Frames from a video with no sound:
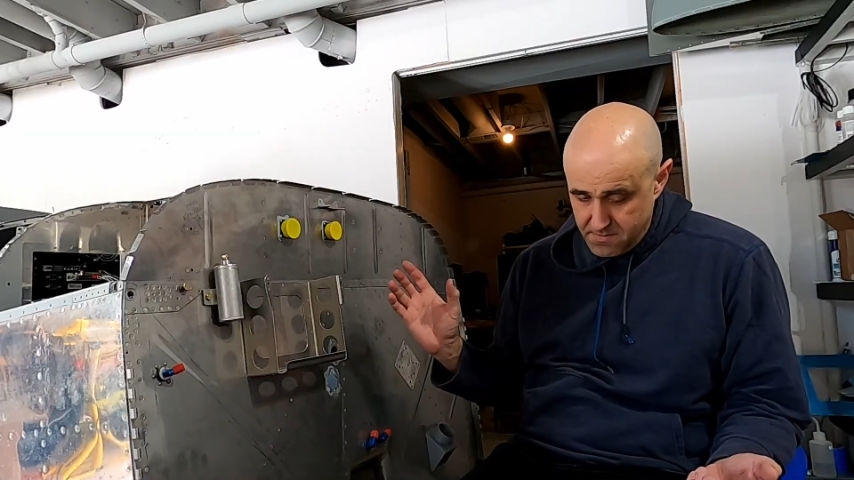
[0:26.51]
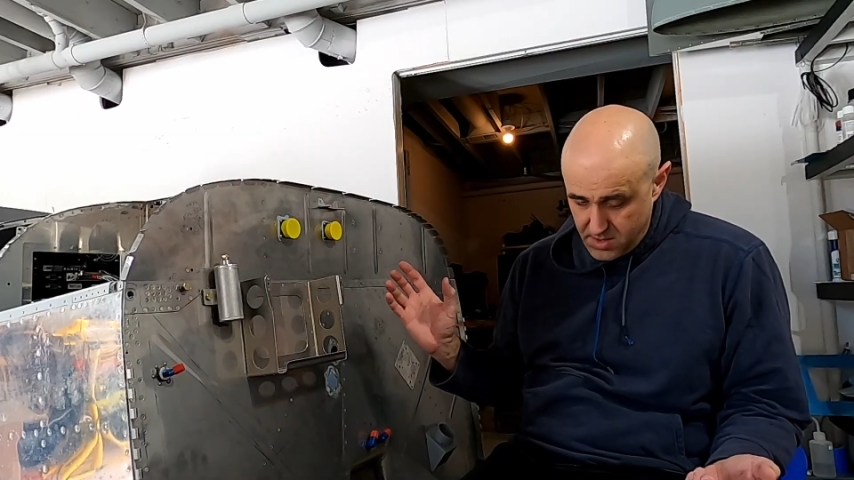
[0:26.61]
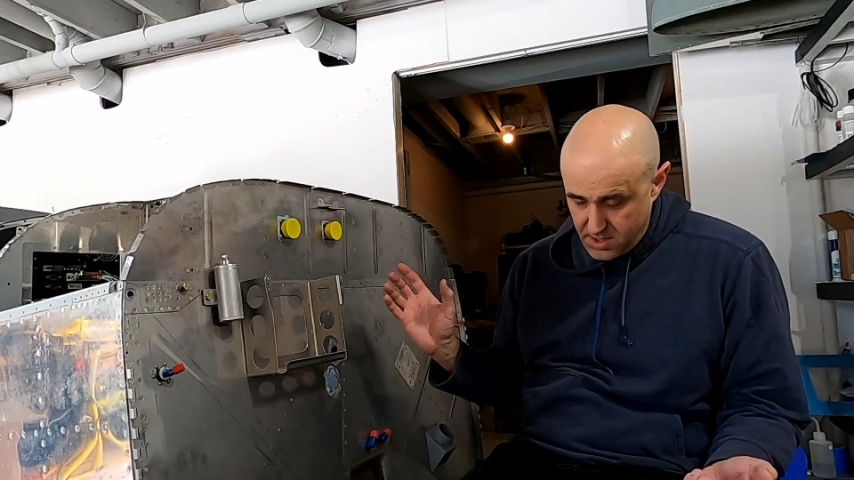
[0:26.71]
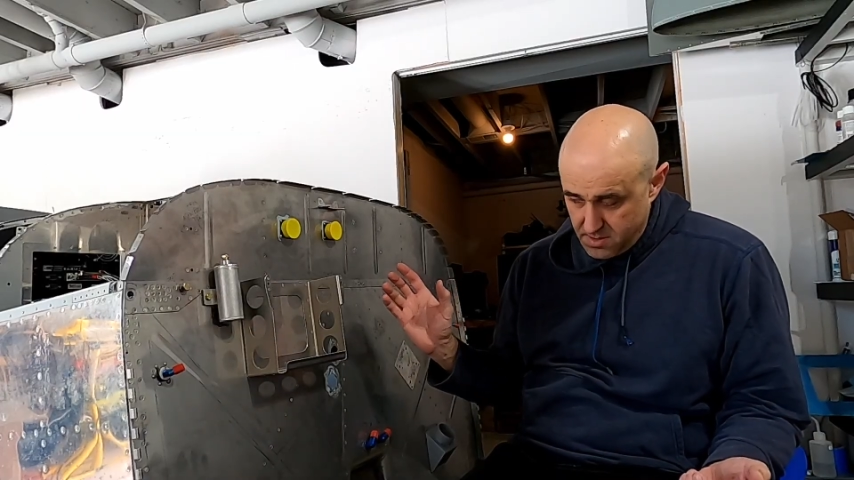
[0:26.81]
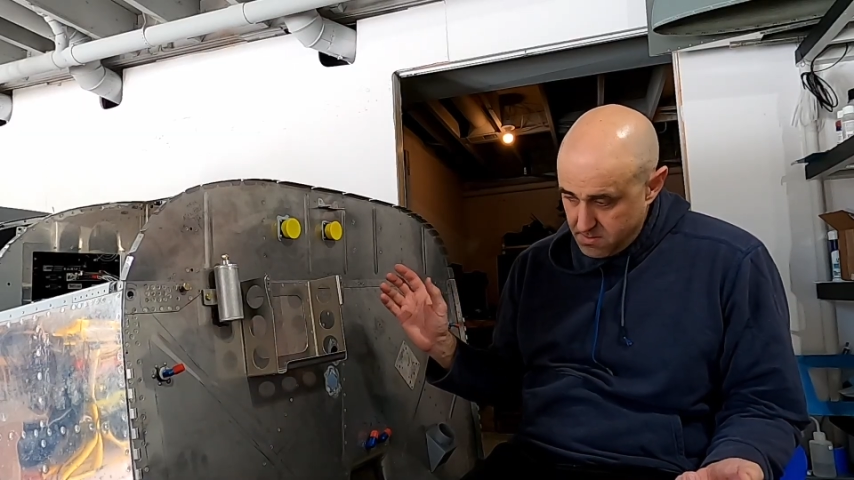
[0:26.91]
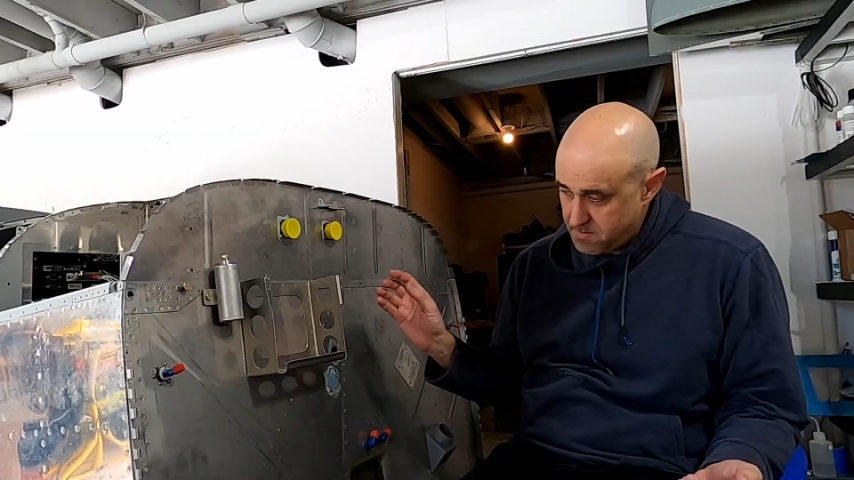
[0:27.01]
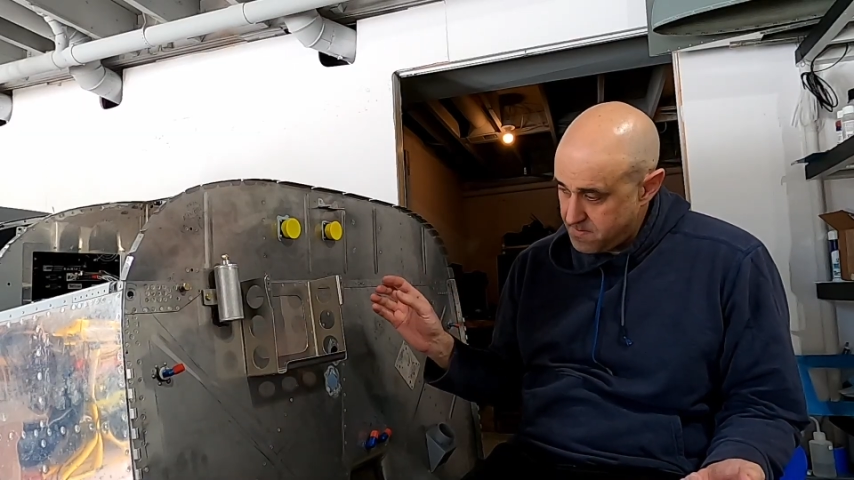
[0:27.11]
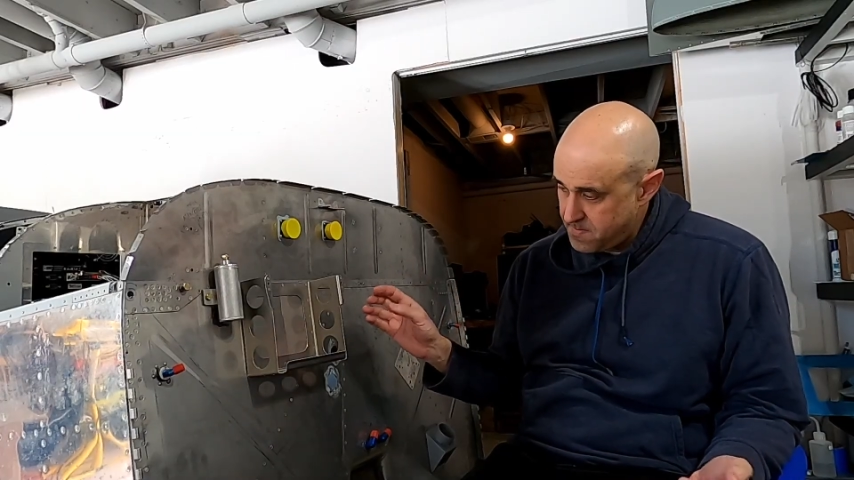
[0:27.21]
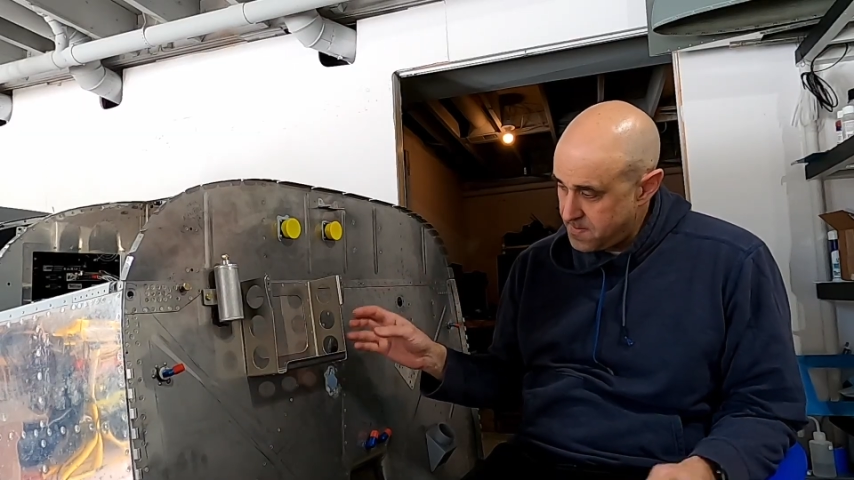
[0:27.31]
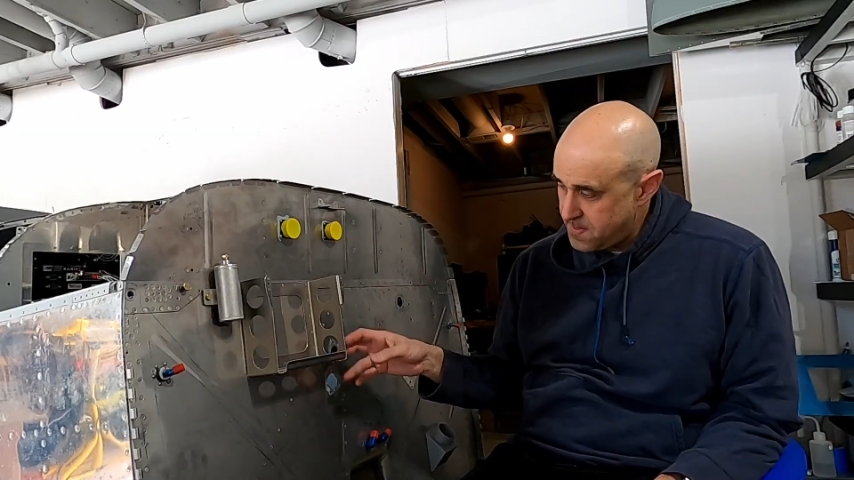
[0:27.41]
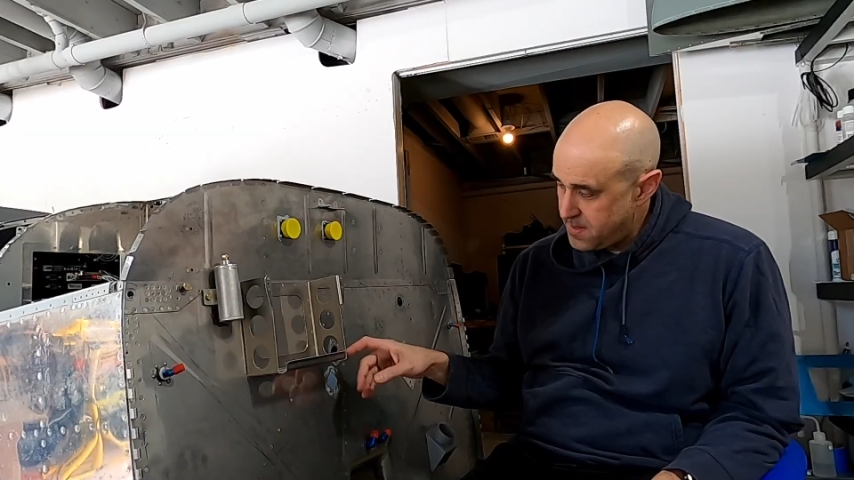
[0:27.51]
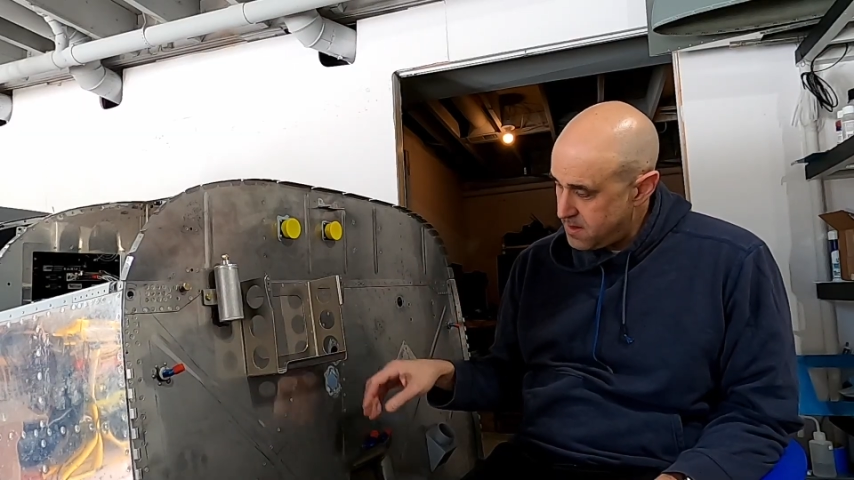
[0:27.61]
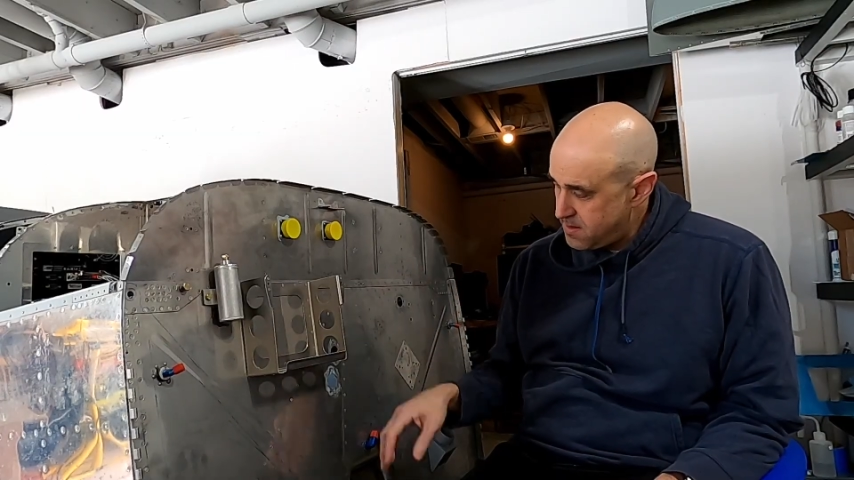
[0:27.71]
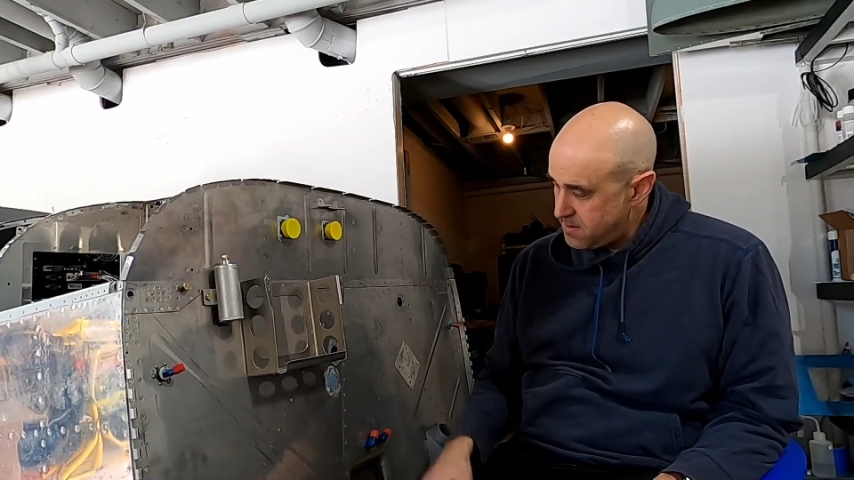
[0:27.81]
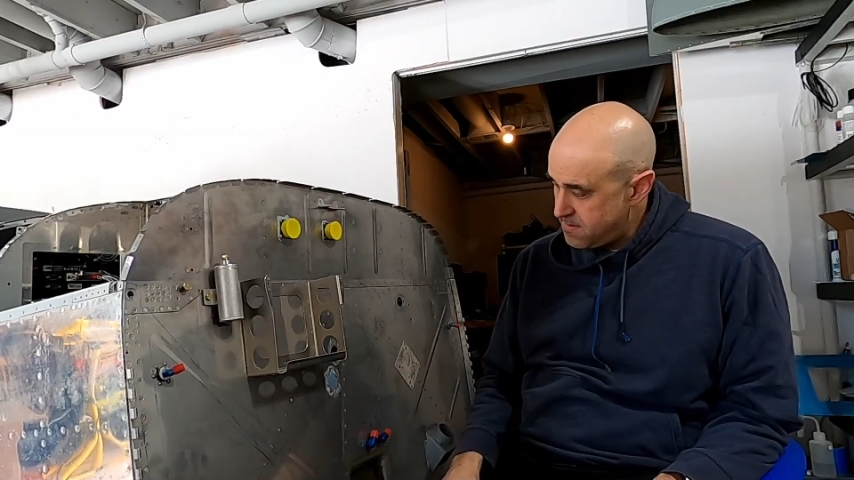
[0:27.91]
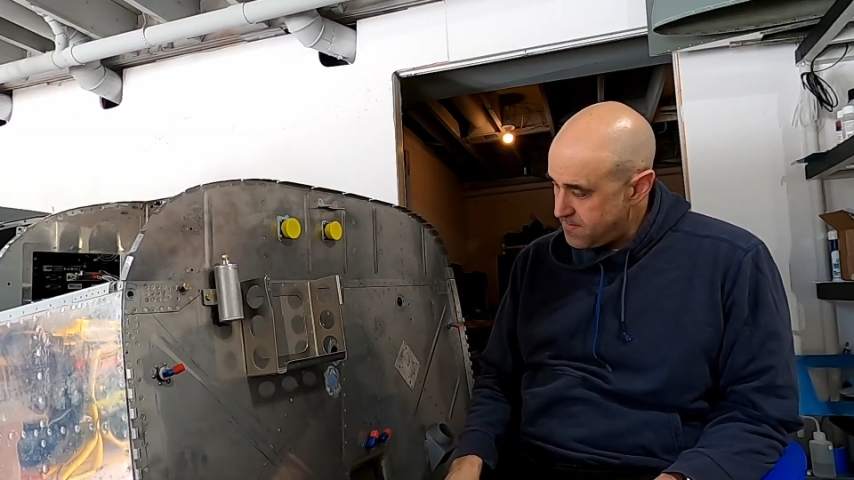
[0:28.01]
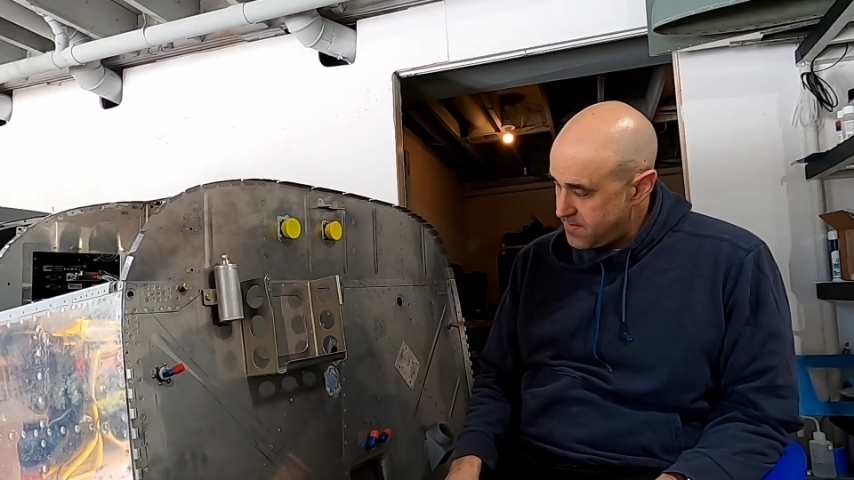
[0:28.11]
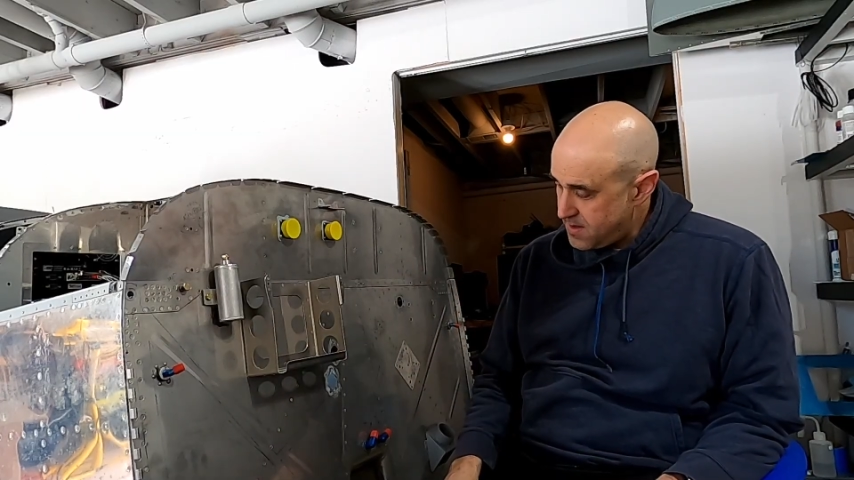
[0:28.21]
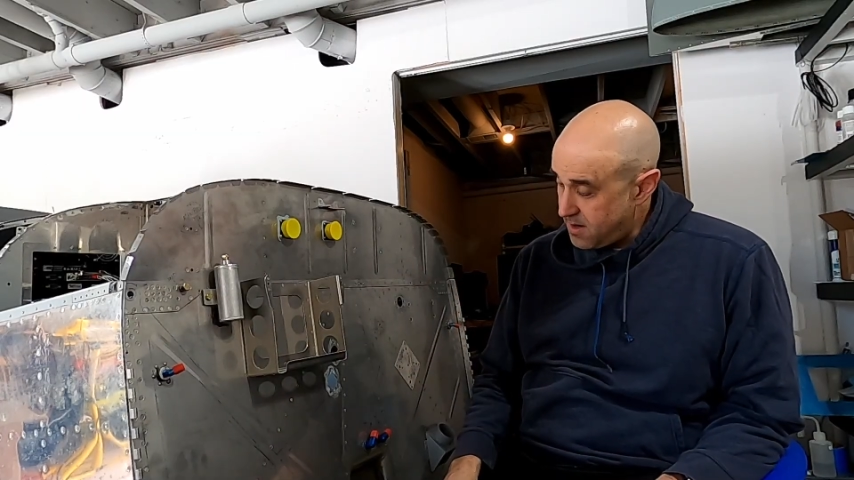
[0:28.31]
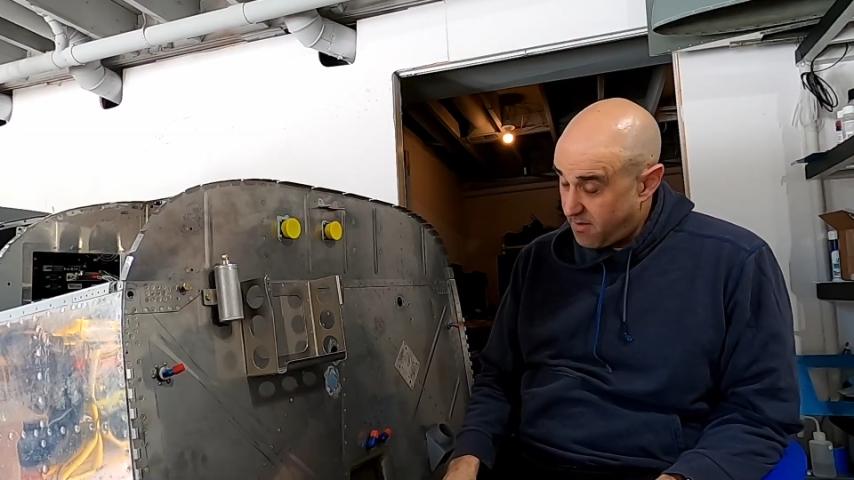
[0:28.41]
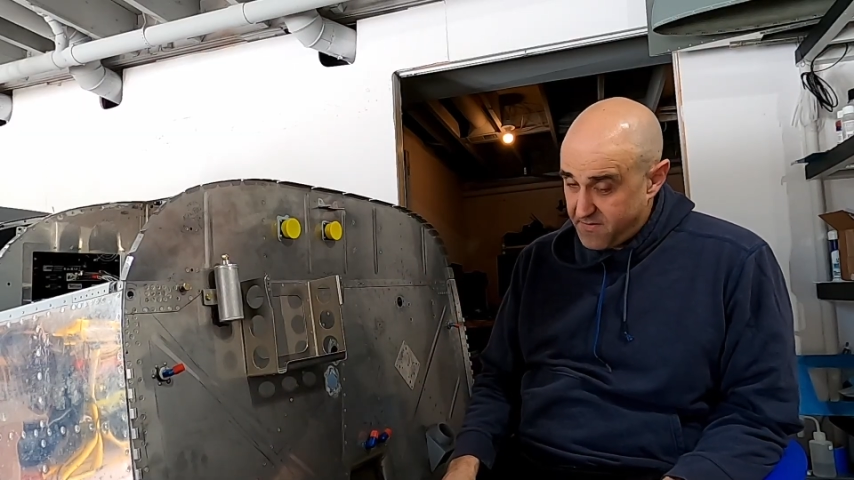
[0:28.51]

a